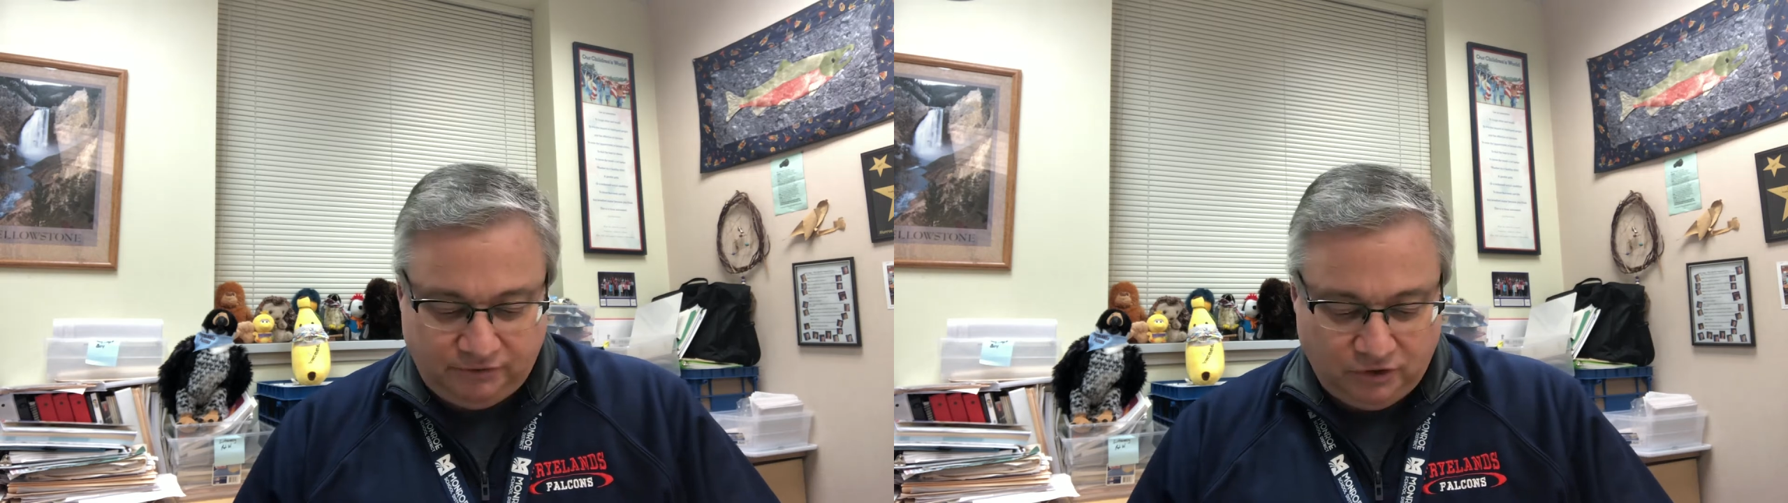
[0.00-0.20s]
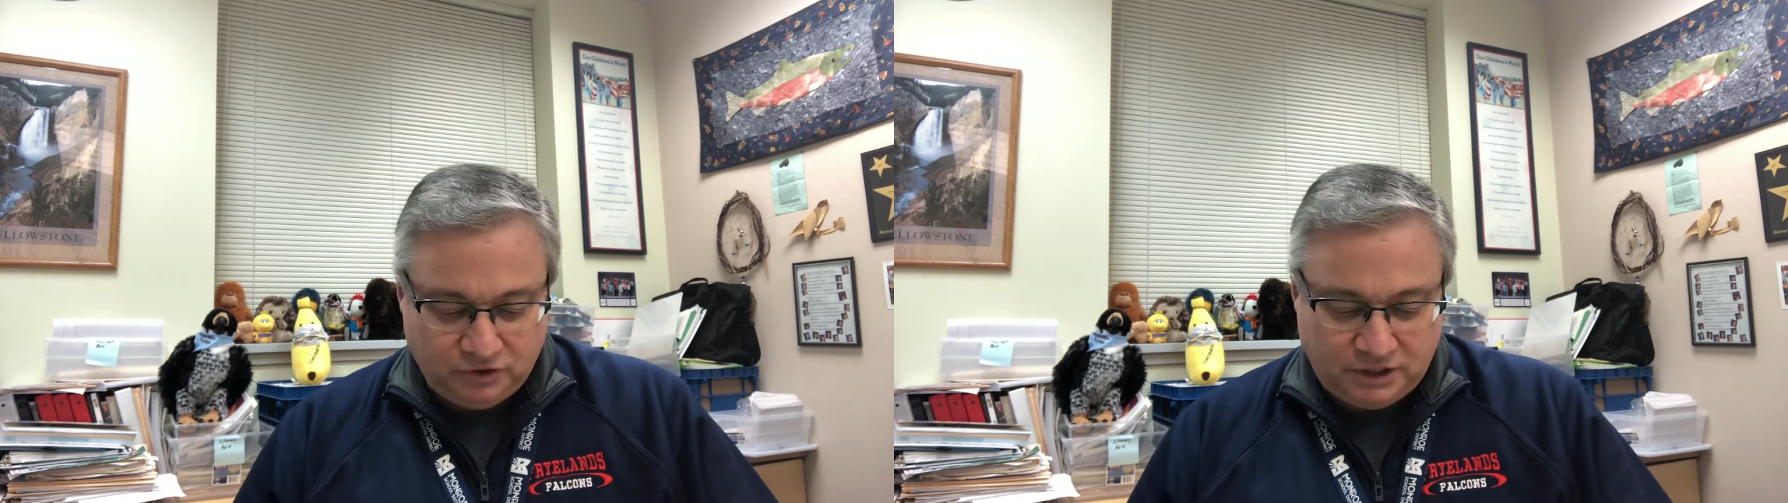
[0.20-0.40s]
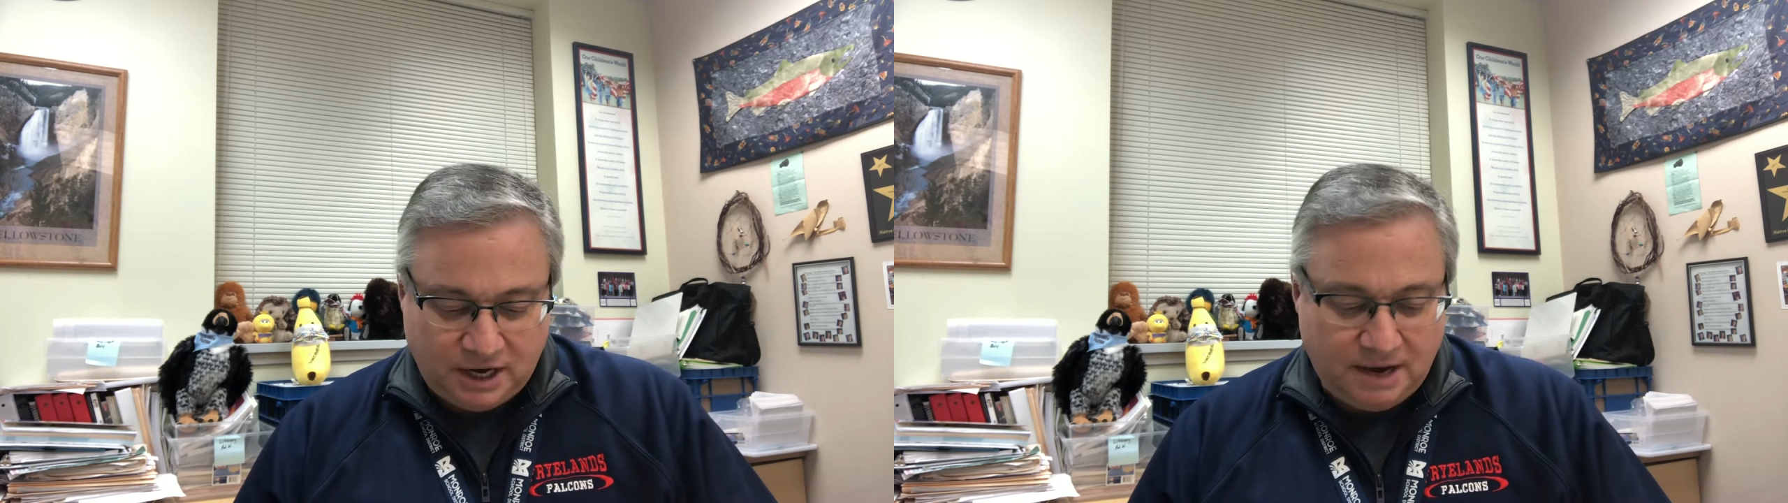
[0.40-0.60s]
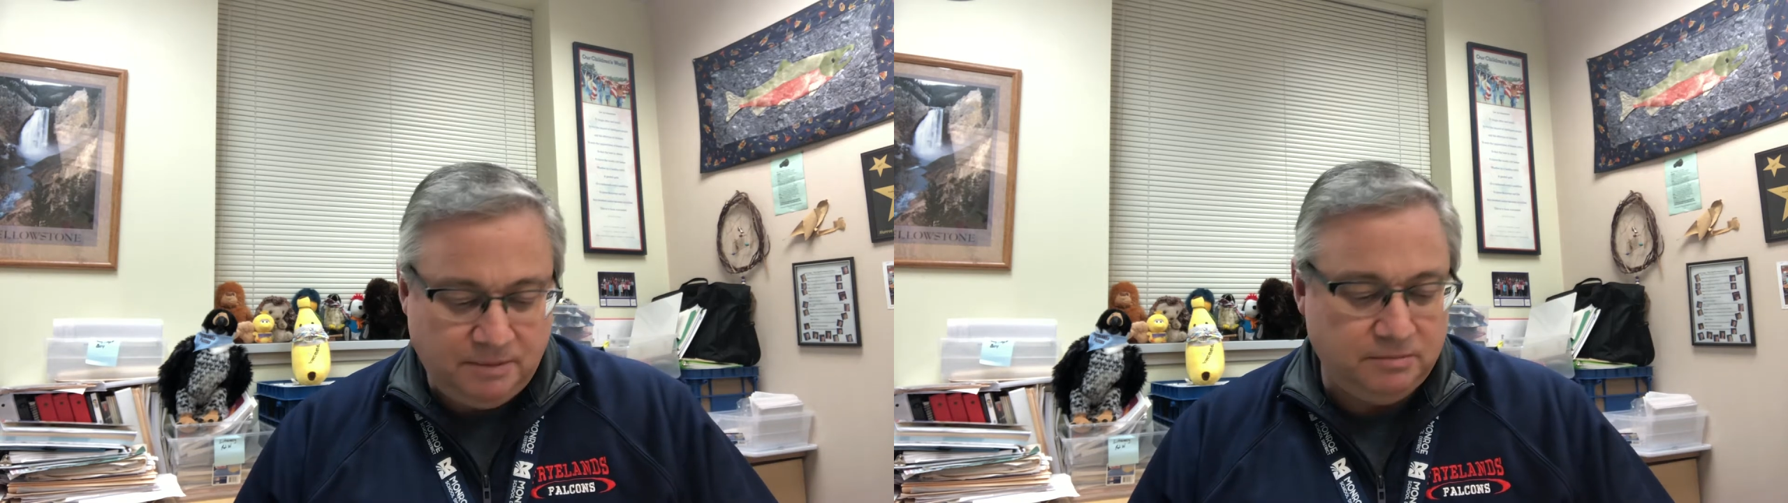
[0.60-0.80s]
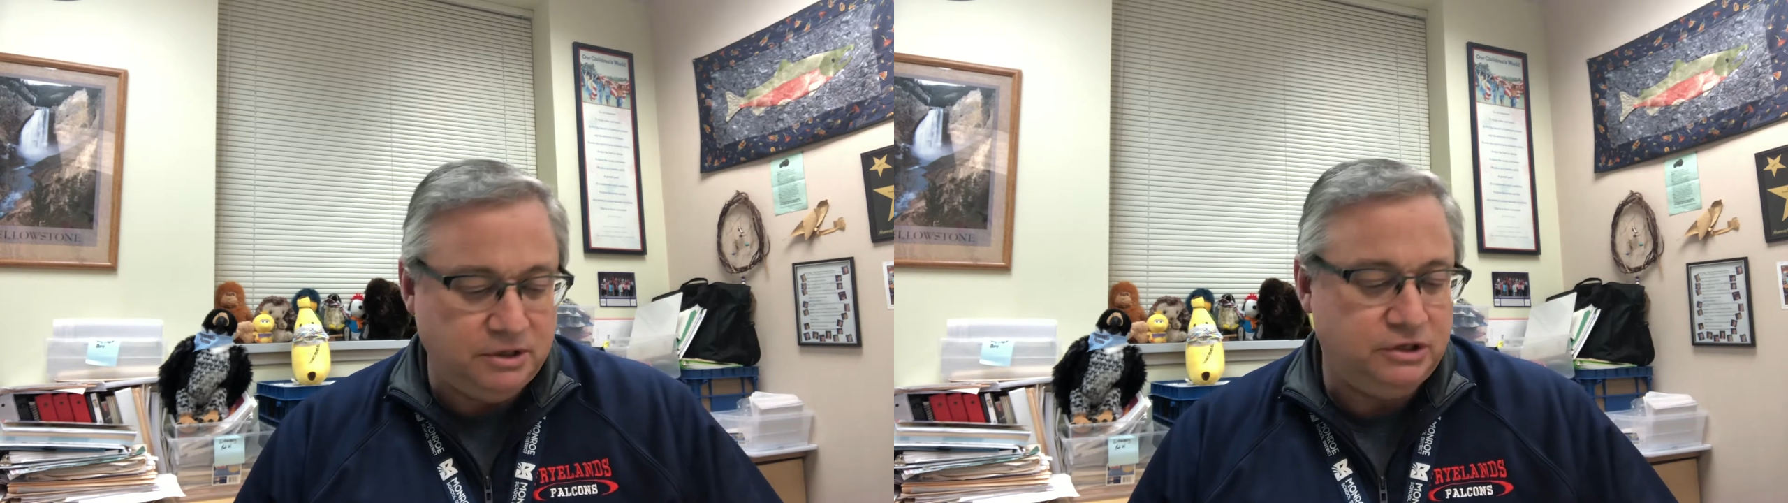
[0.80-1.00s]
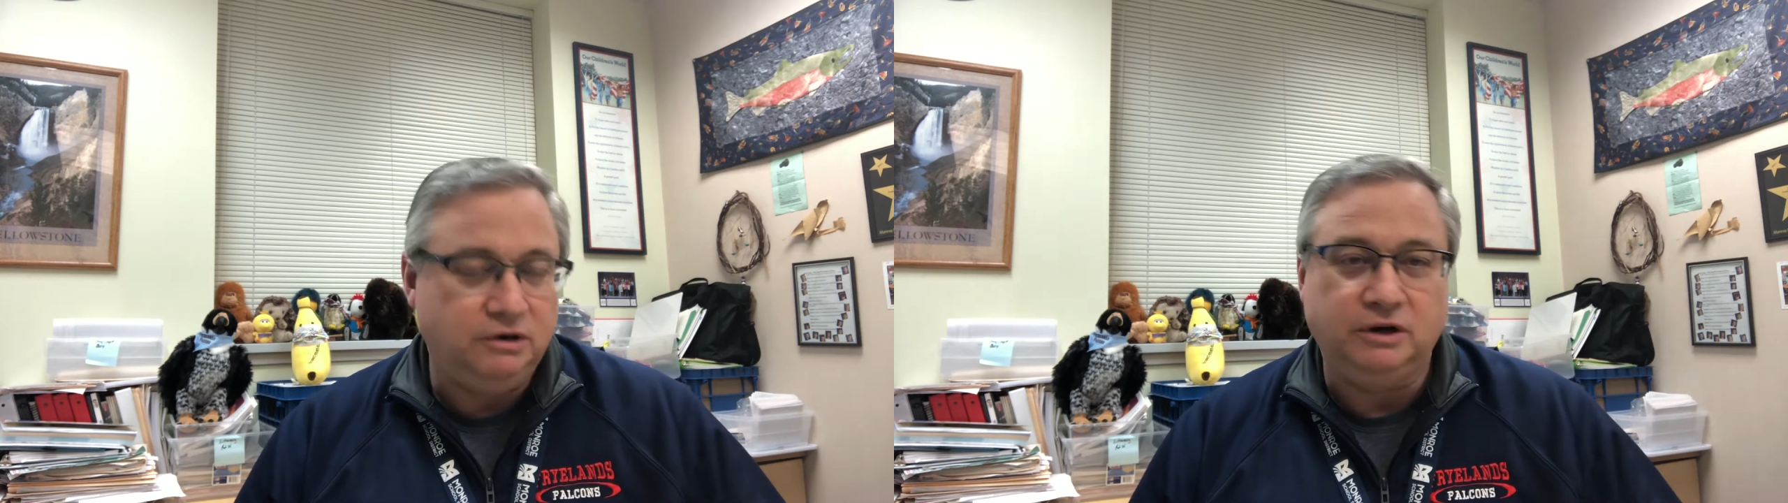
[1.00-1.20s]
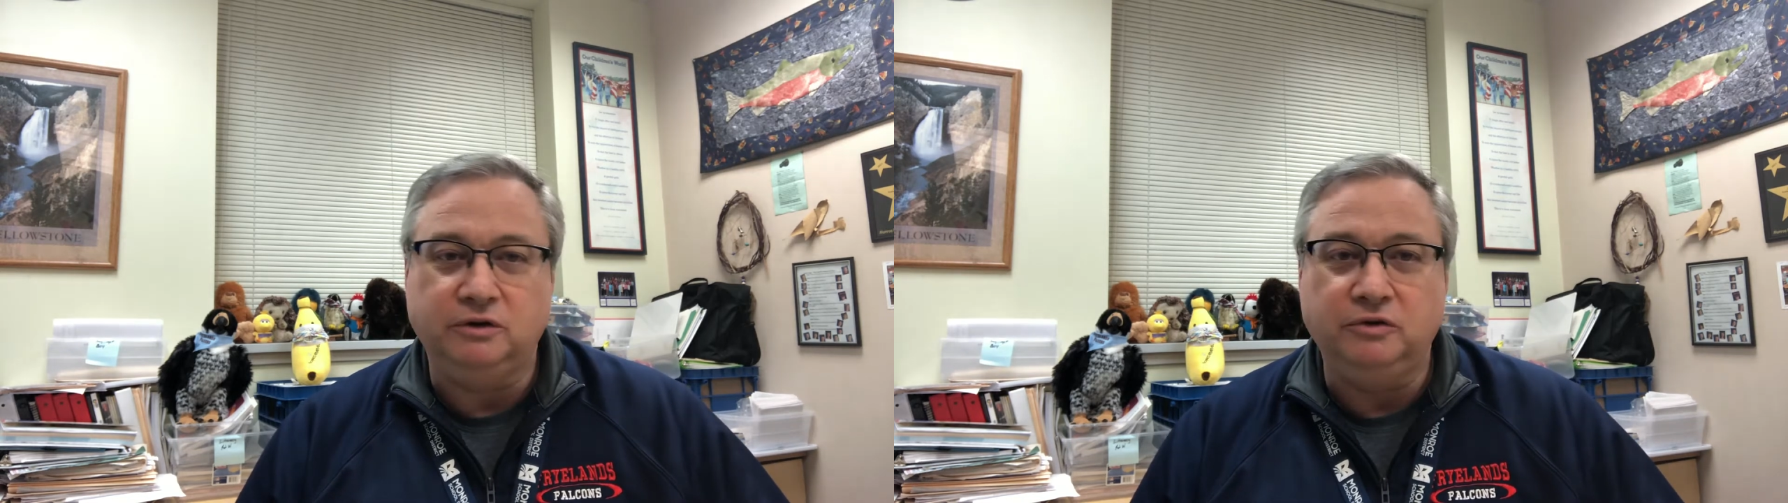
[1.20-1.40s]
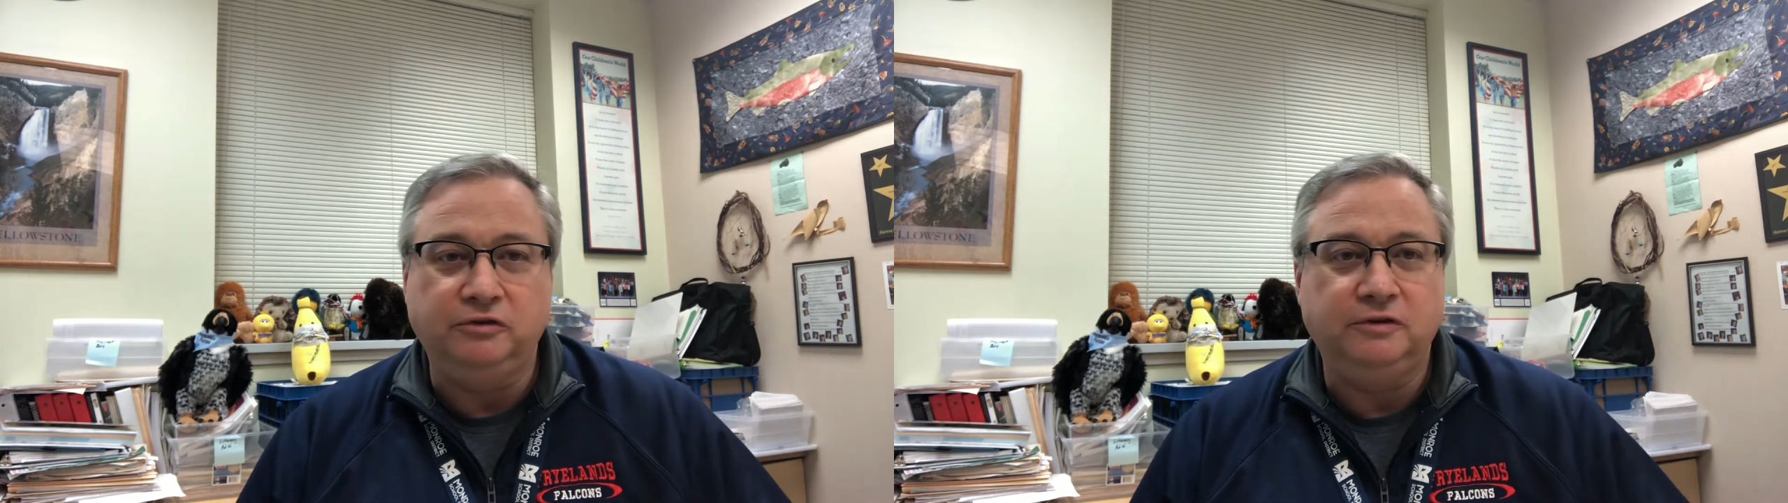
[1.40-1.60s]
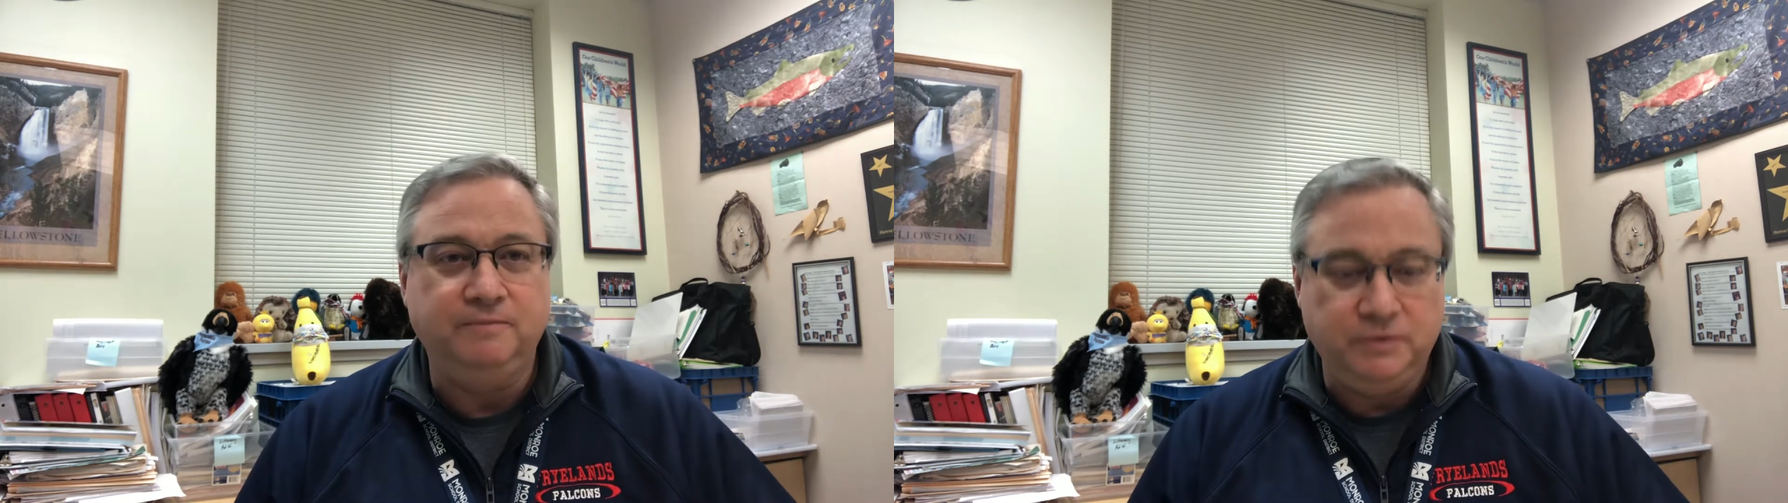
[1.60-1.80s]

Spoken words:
her time and materials.